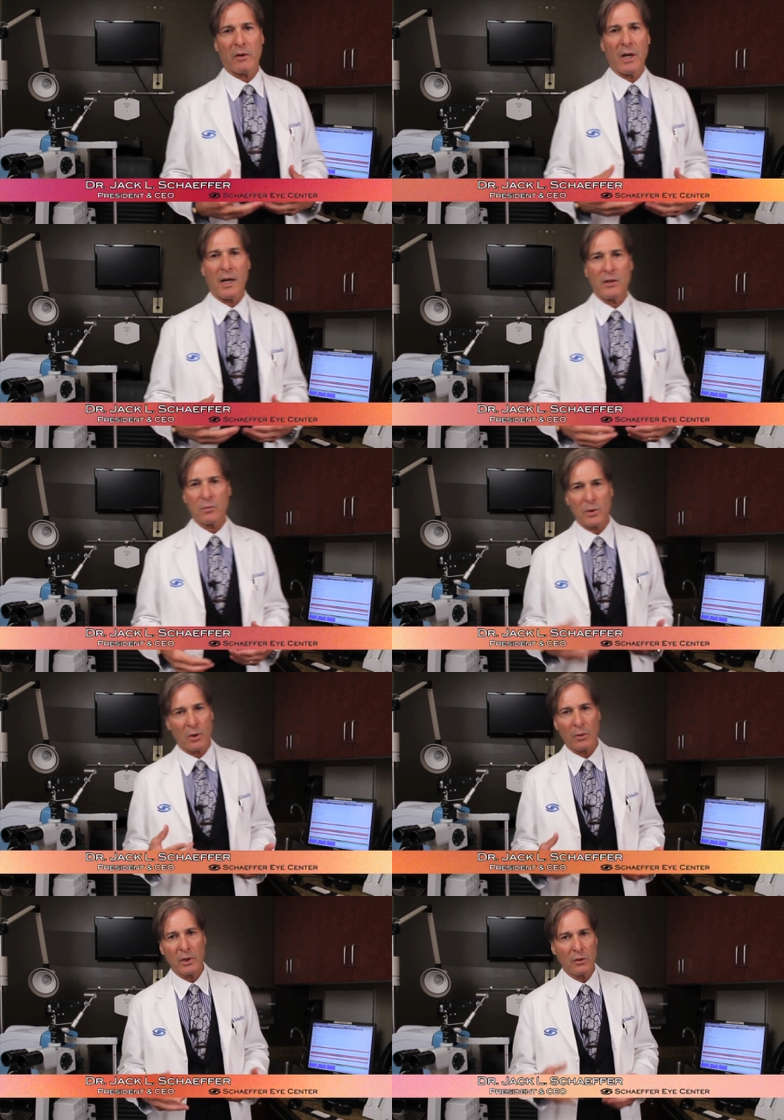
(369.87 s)
eyes with
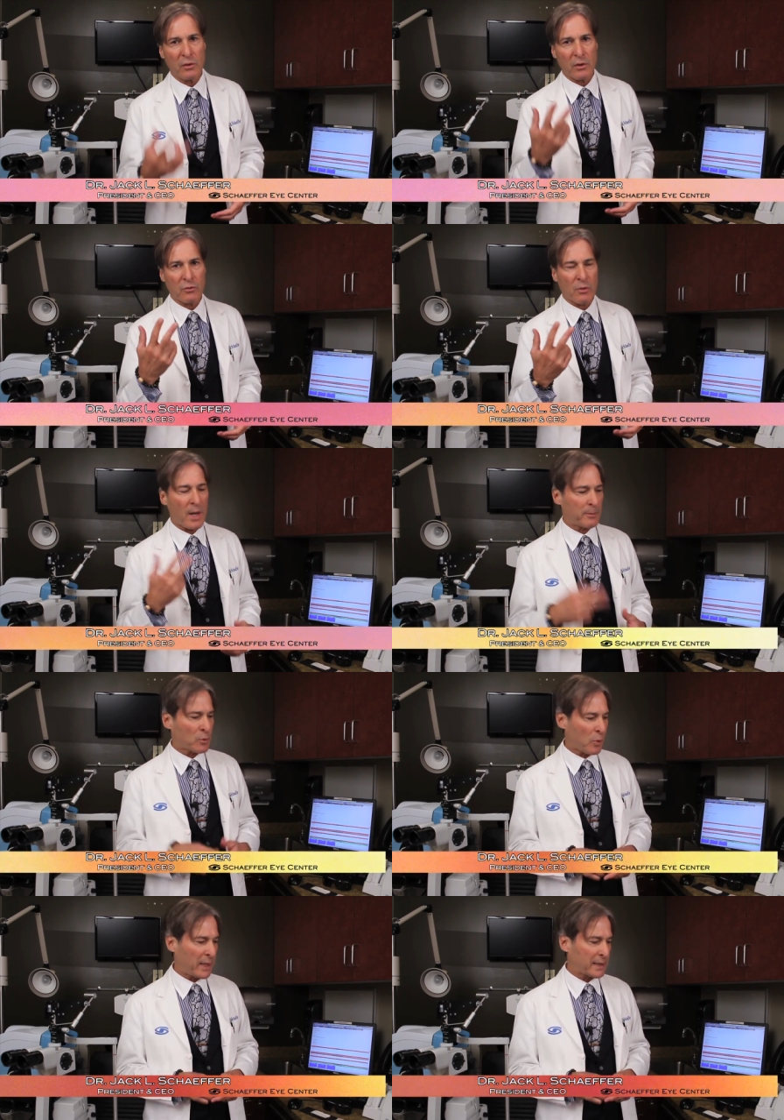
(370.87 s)
only using a drop
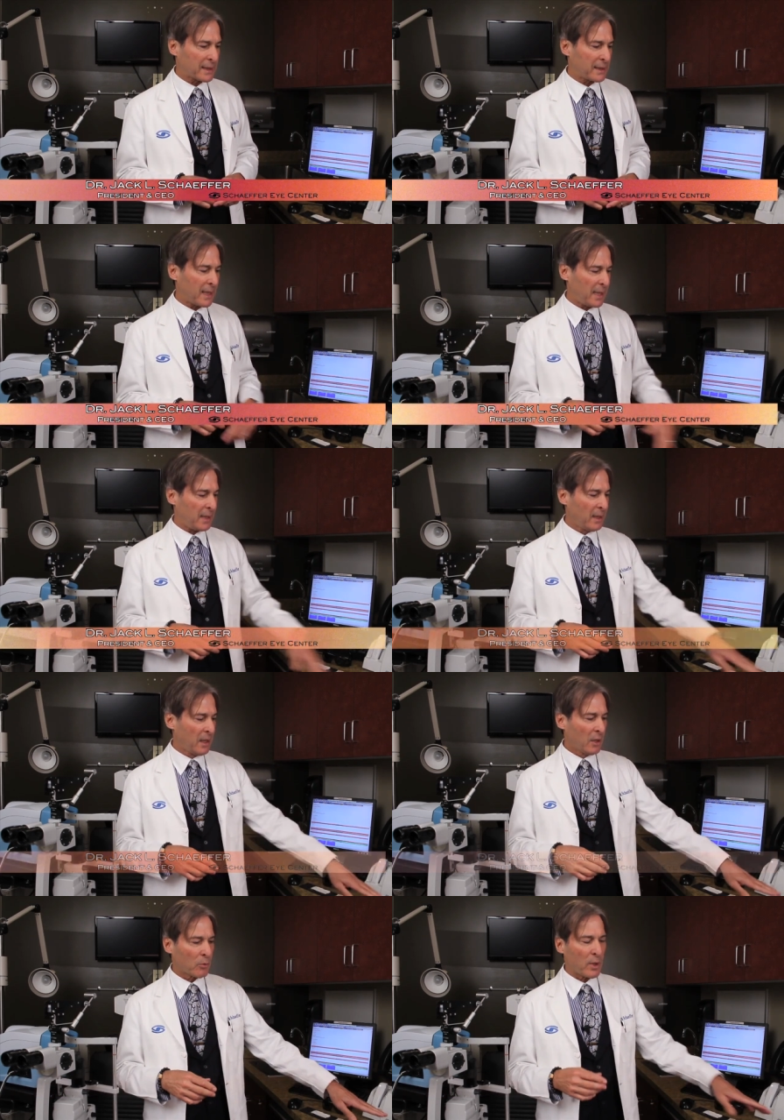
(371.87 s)
twice a day
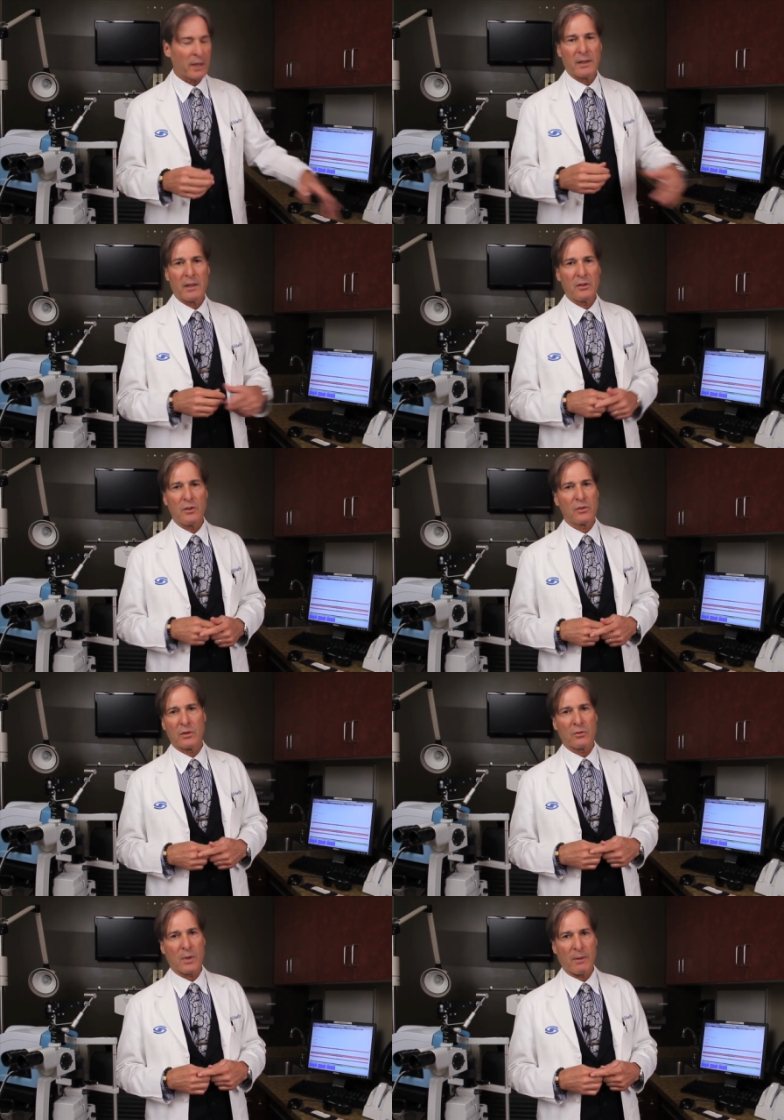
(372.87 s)
rather than using
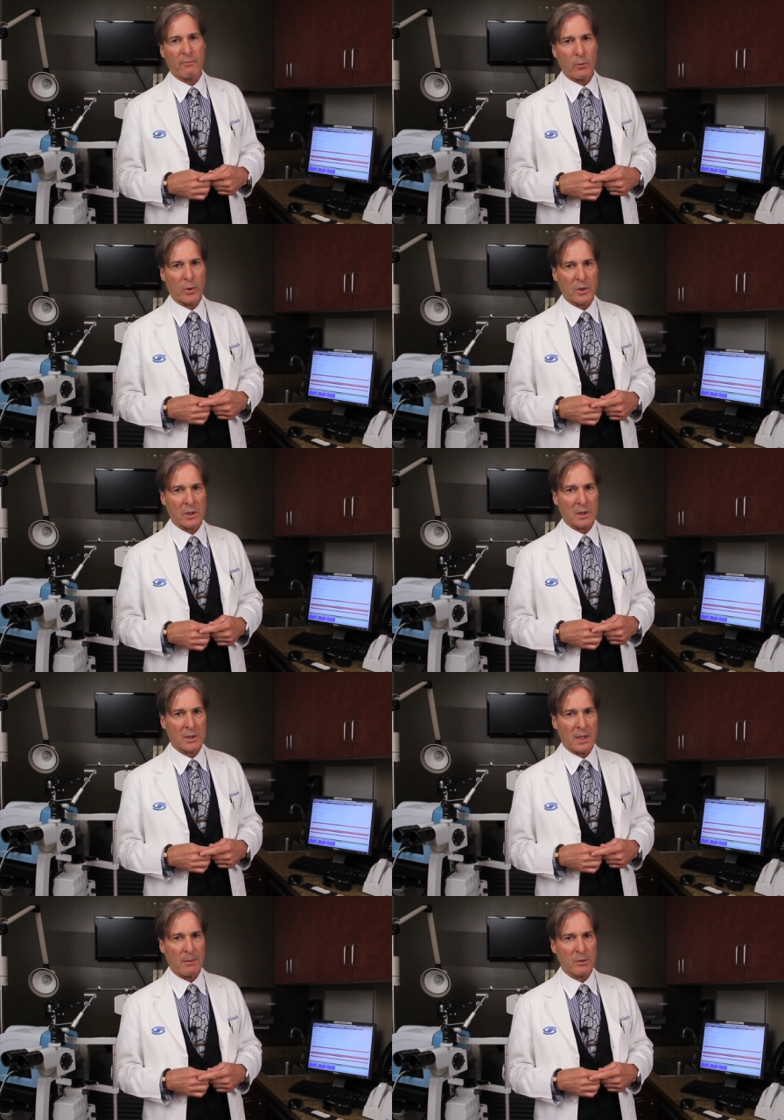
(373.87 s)
a drop four to six
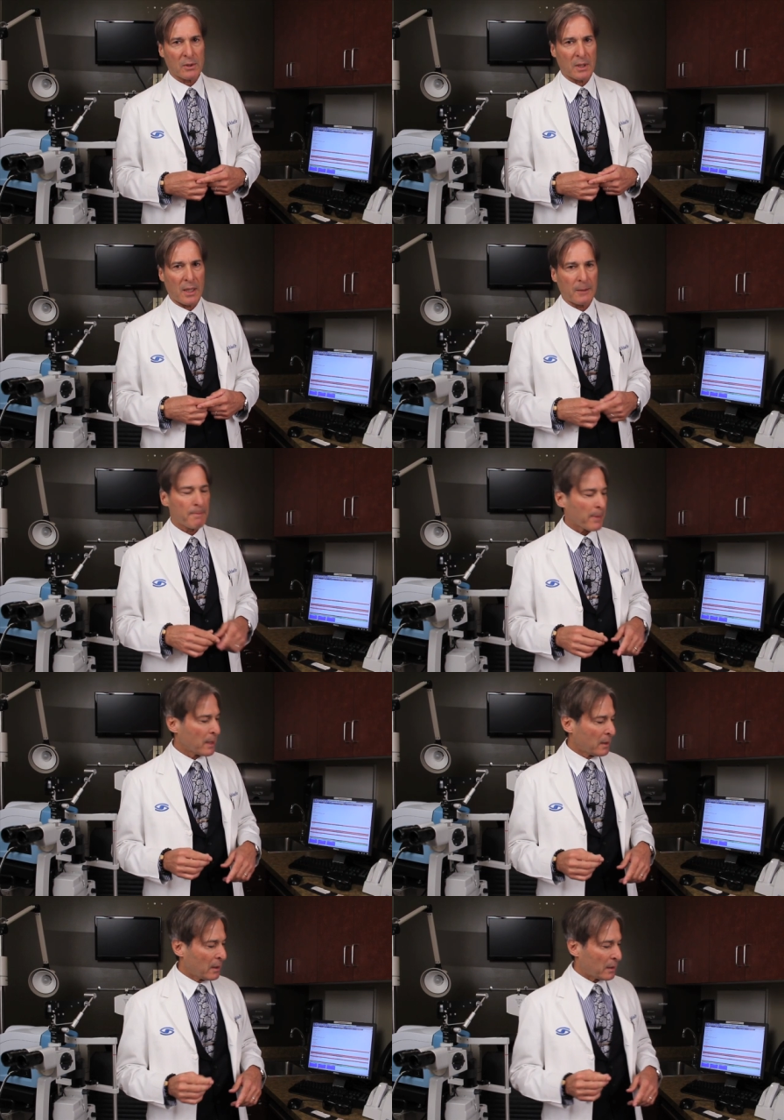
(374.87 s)
times a day.
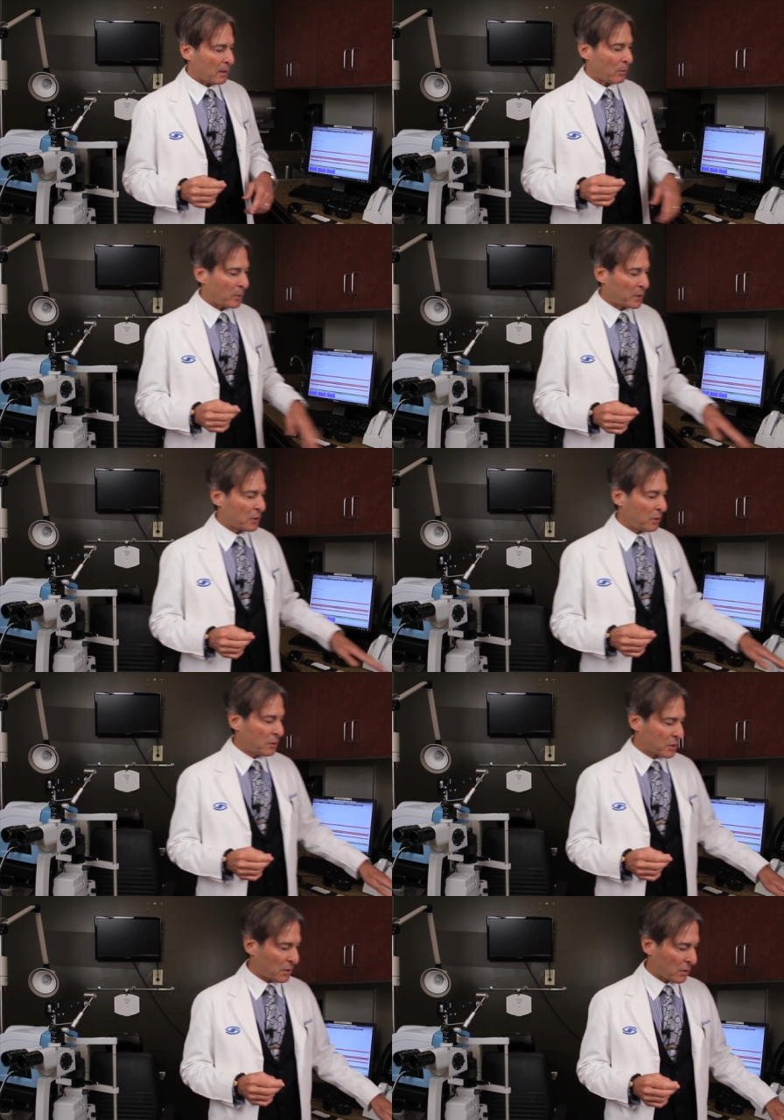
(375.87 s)
Now, when we do
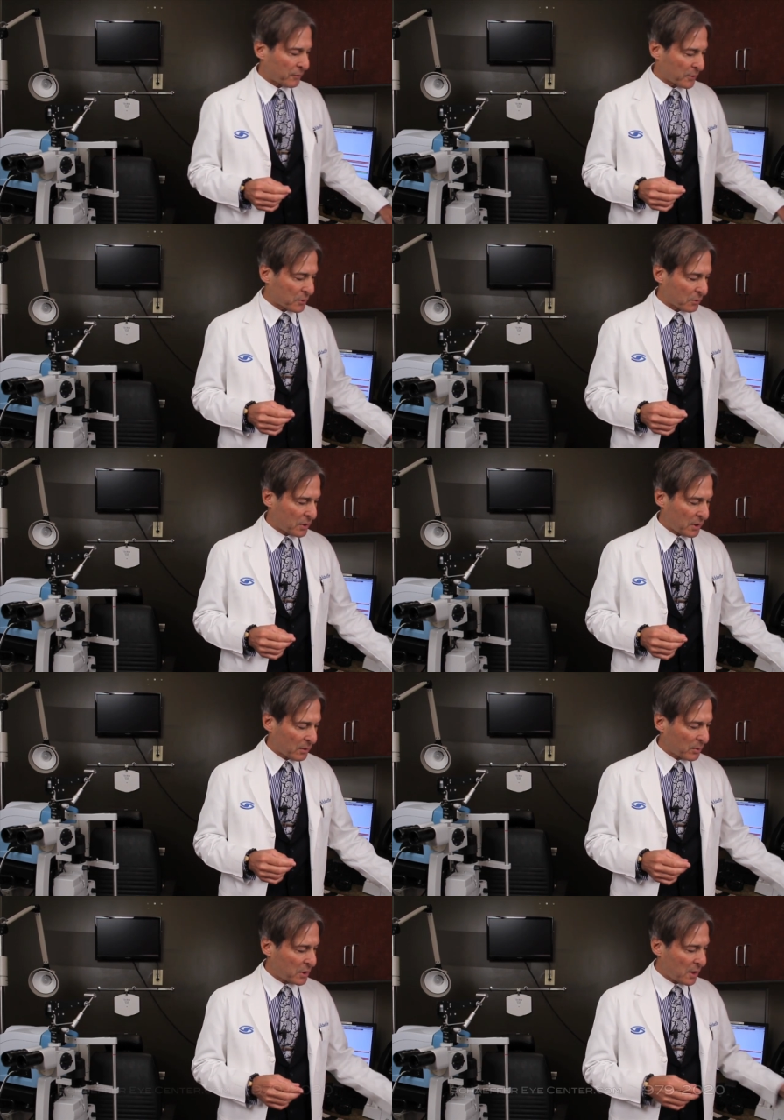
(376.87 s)
use an artificial tear,
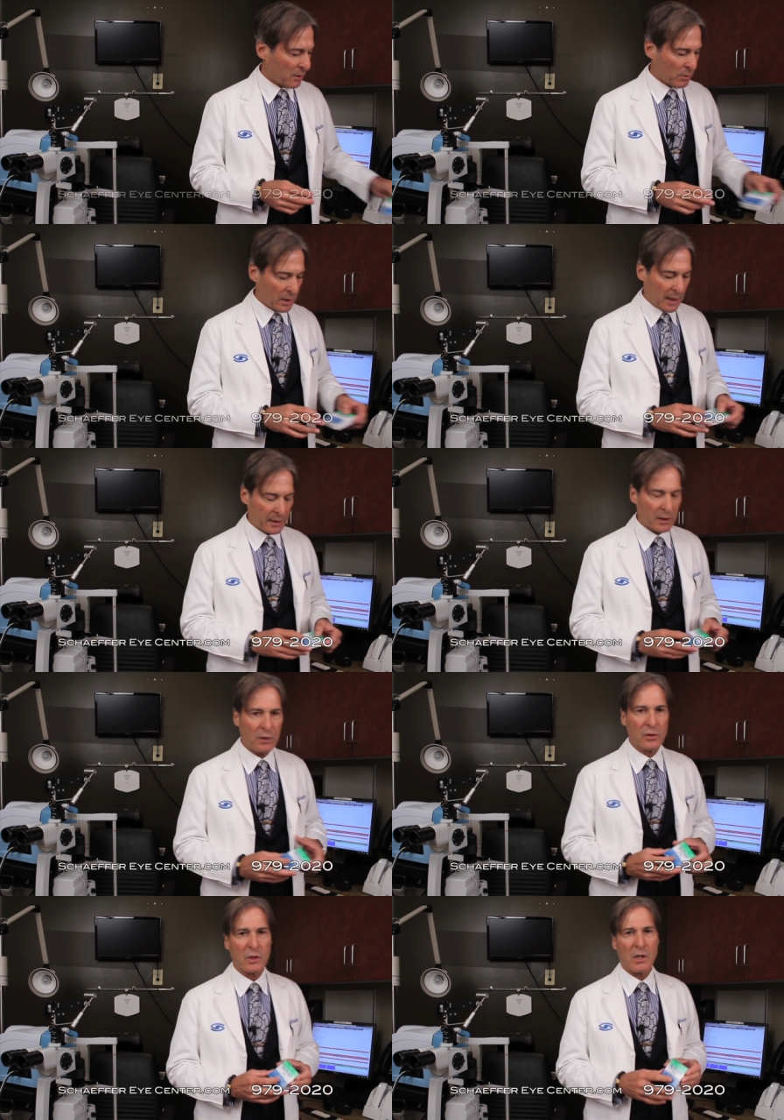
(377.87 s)
we generally like to
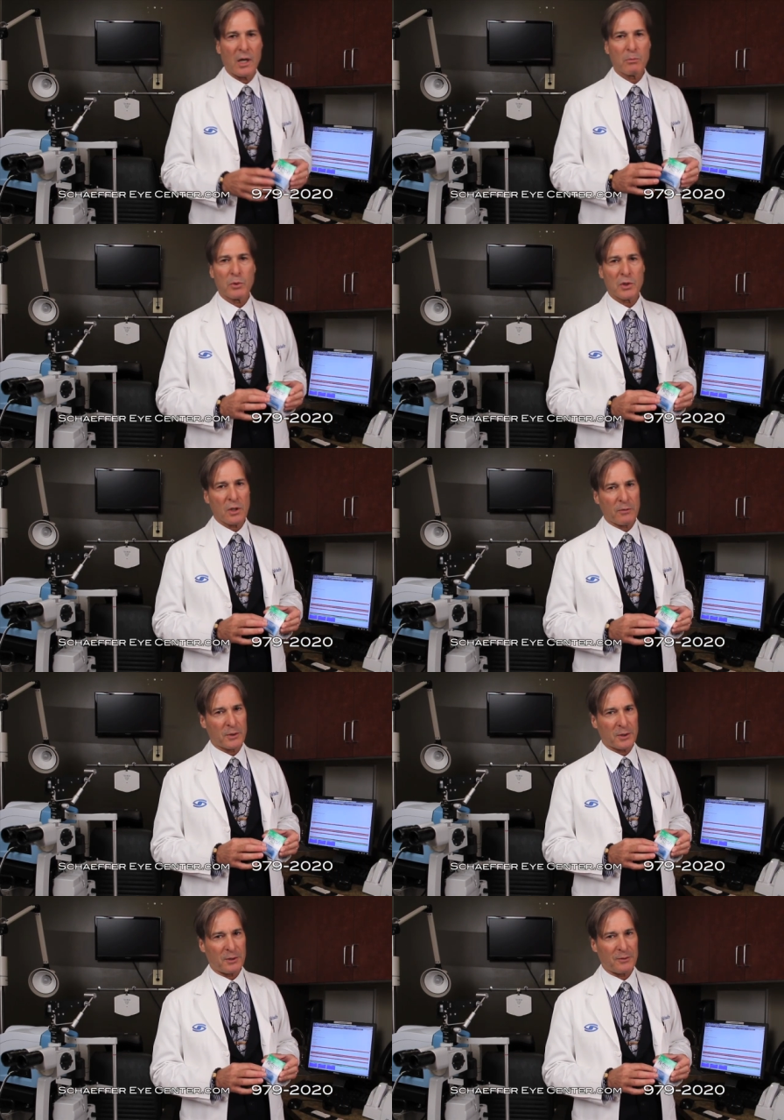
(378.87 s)
use a non
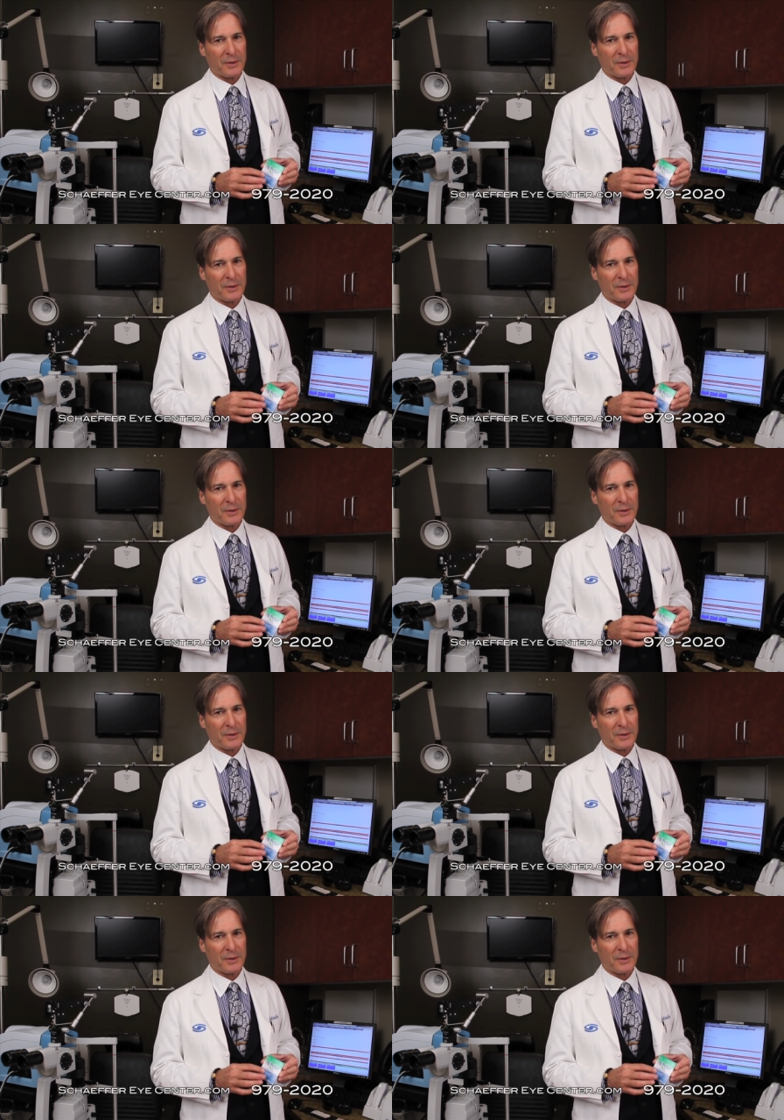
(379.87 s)
preservative